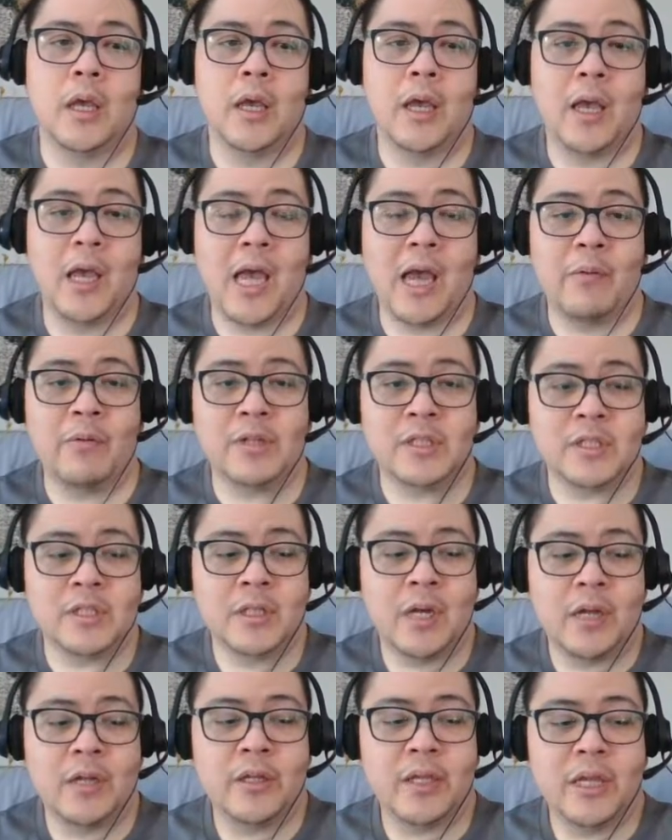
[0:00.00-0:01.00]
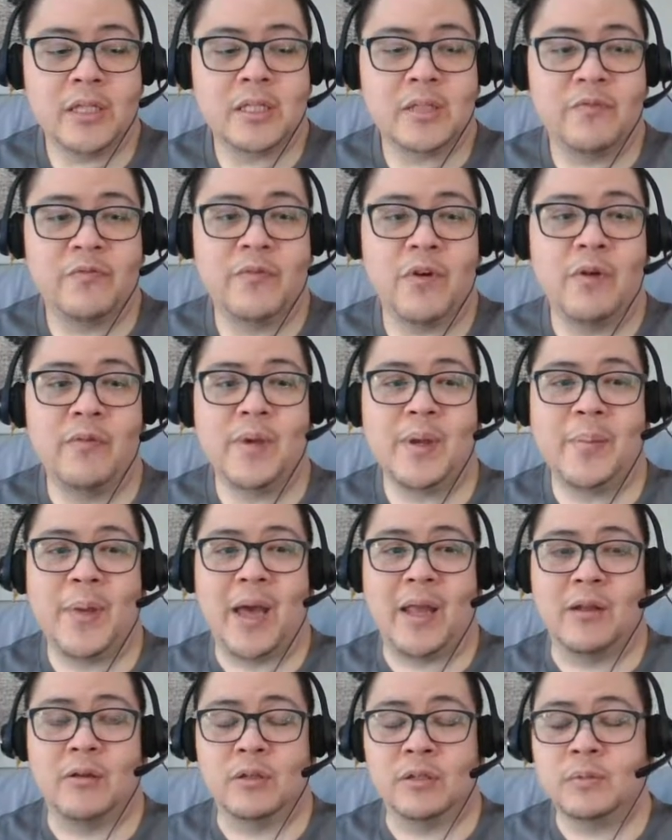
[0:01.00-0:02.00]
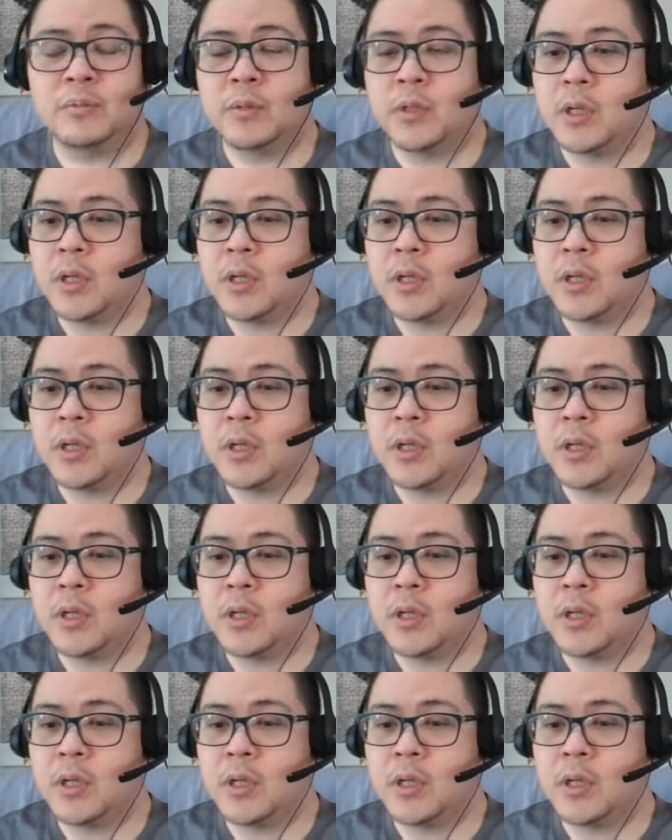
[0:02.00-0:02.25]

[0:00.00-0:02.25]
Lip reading: And we're starting to get some phobia panels.